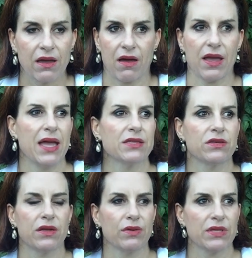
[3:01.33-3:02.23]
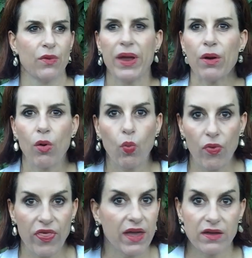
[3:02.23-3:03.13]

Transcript: got canceled, and I was like, wait, thank